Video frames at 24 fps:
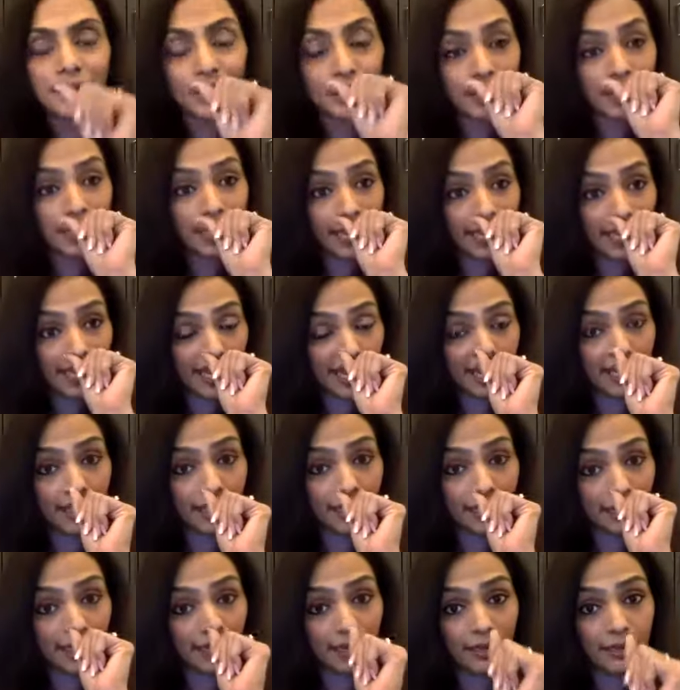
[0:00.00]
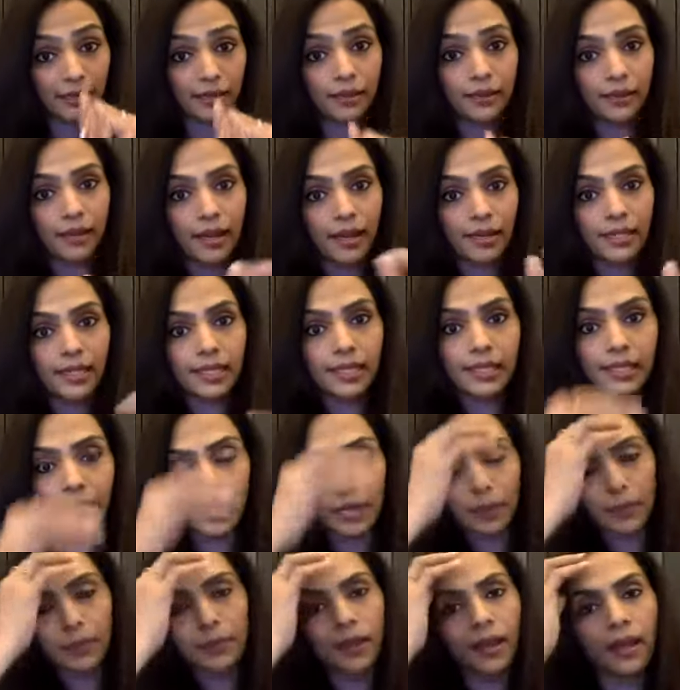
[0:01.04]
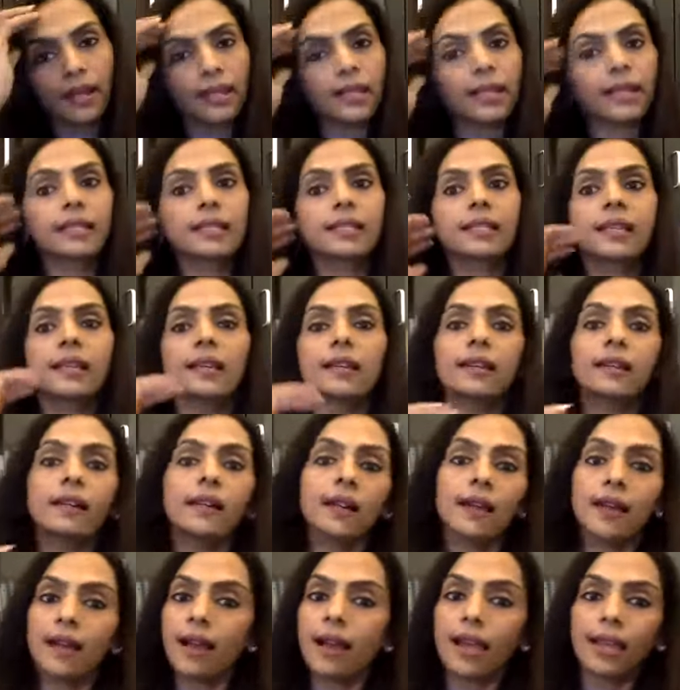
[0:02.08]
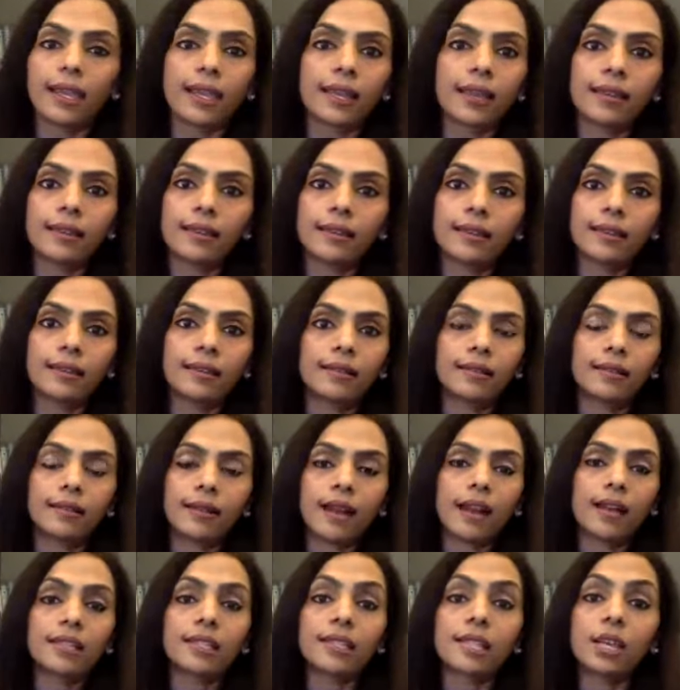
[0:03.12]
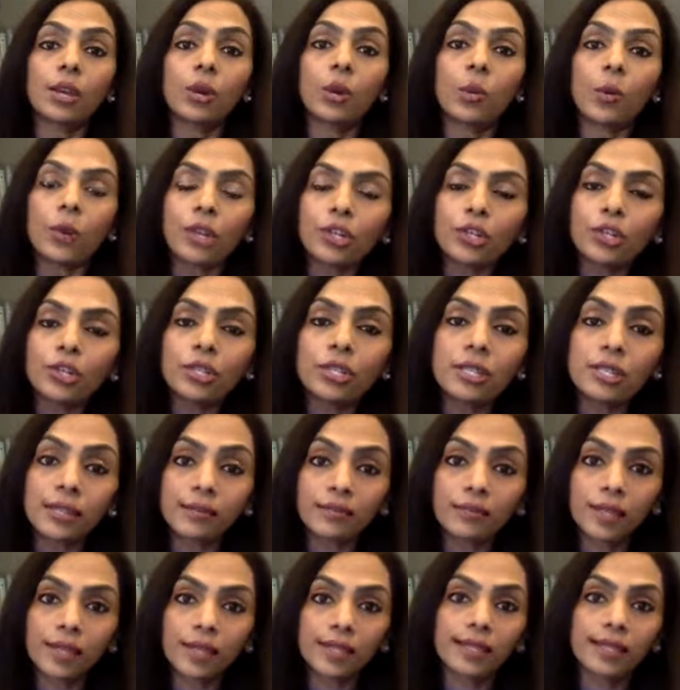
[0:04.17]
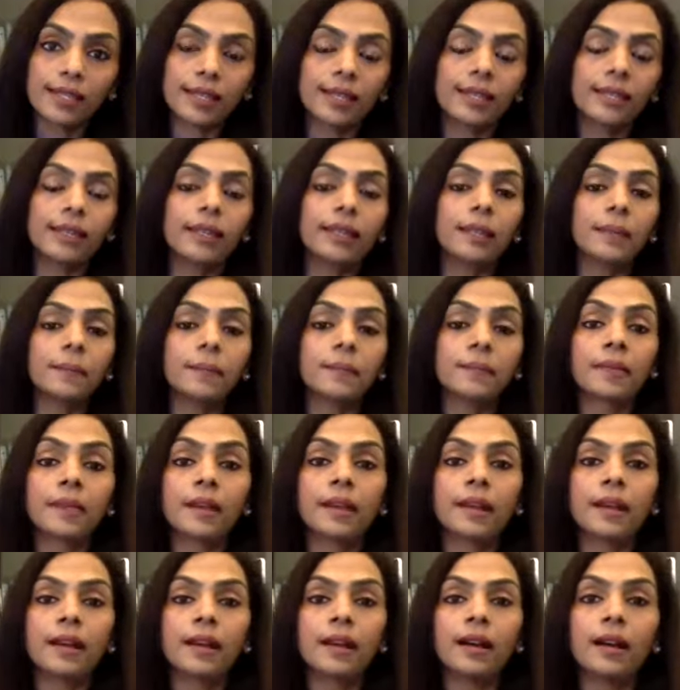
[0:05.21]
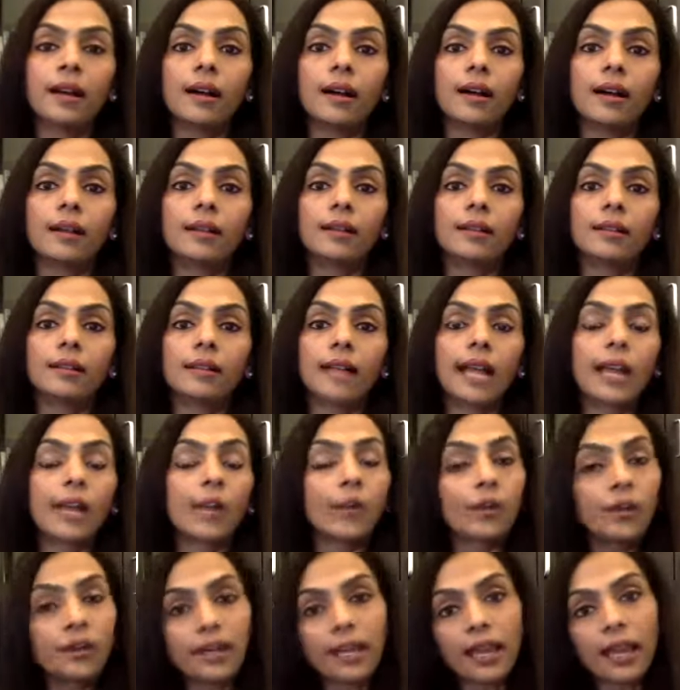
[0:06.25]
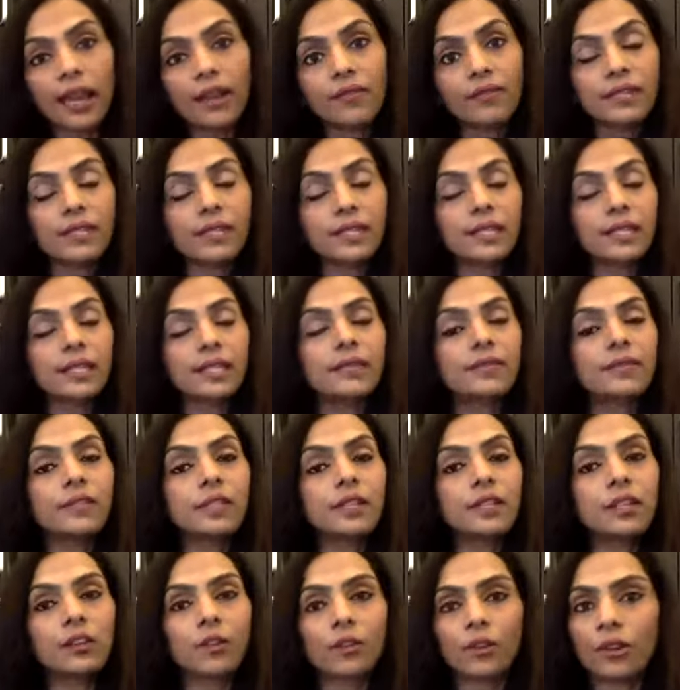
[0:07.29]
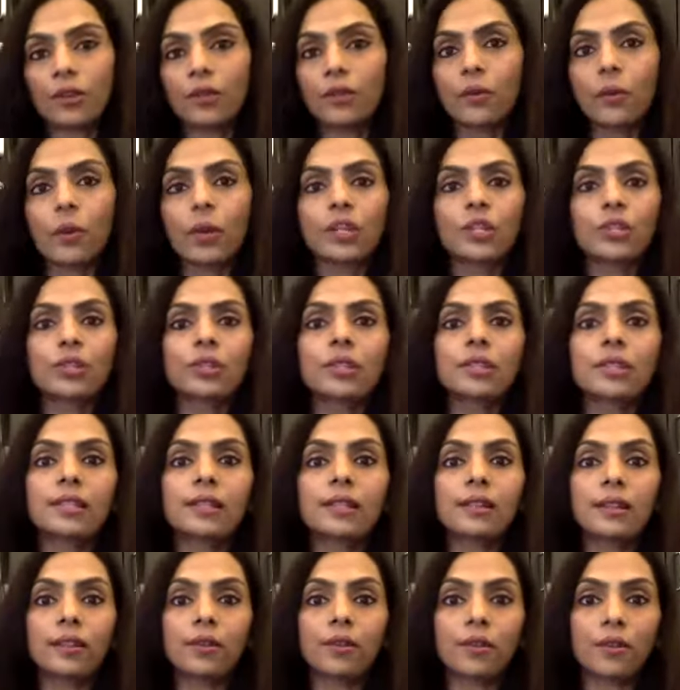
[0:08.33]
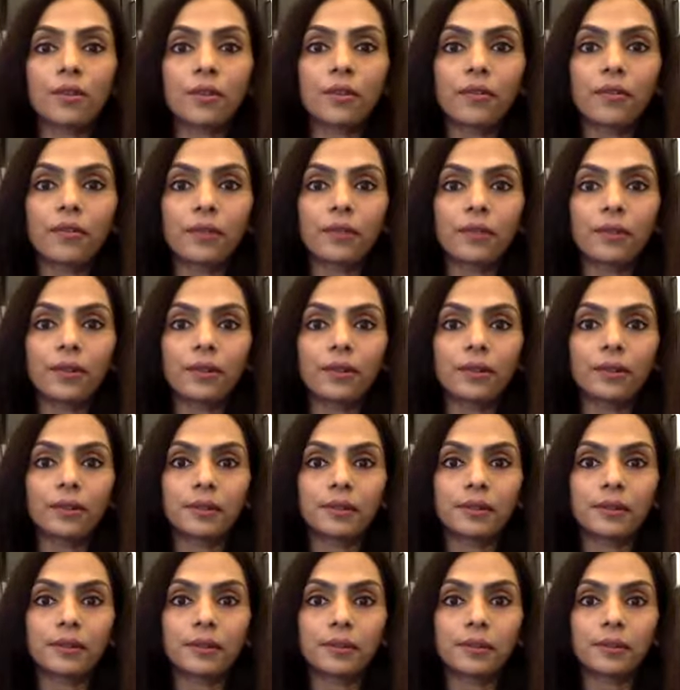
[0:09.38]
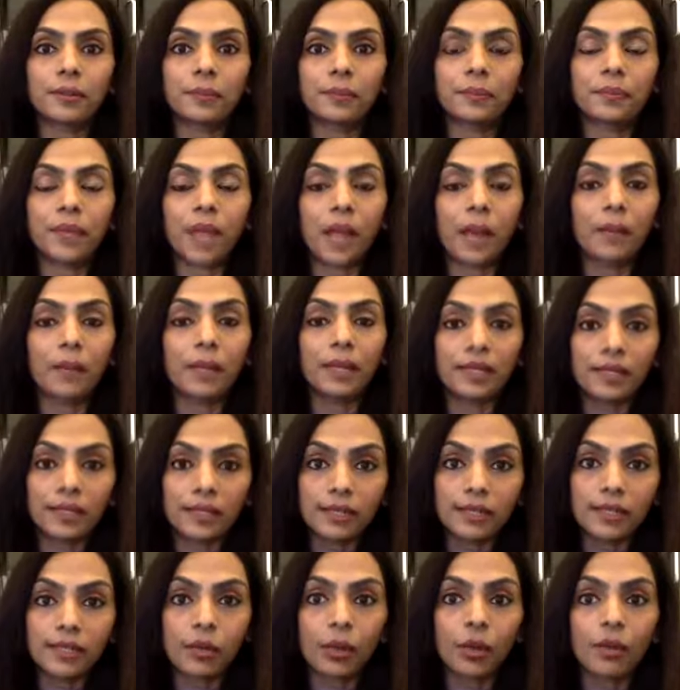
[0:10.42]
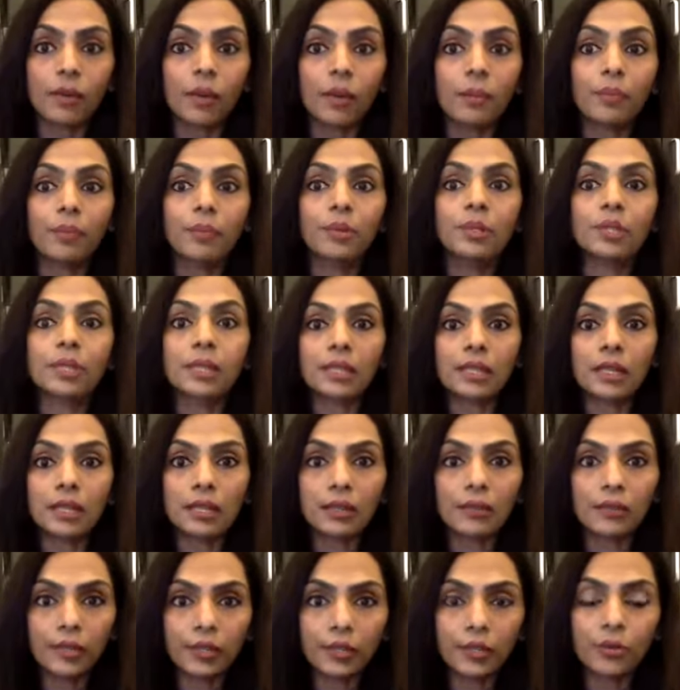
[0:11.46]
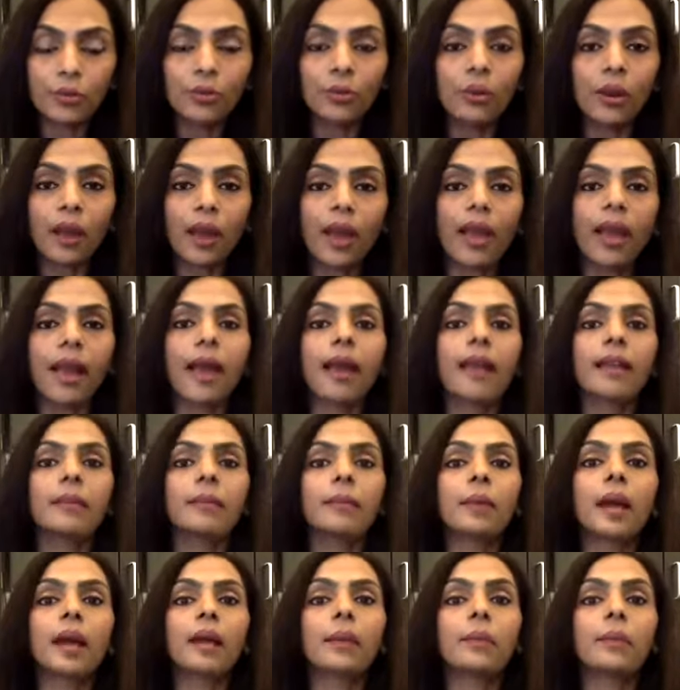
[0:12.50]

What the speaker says: so that I can answer them. I can answer your questions if there is anything. I already have received a lot of questions and a lot of comments on my personal window and